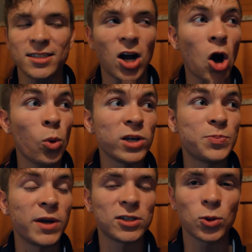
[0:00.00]
Always
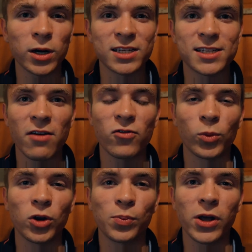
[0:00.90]
pick 27
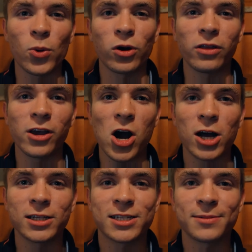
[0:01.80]
when you play What Are the Odds.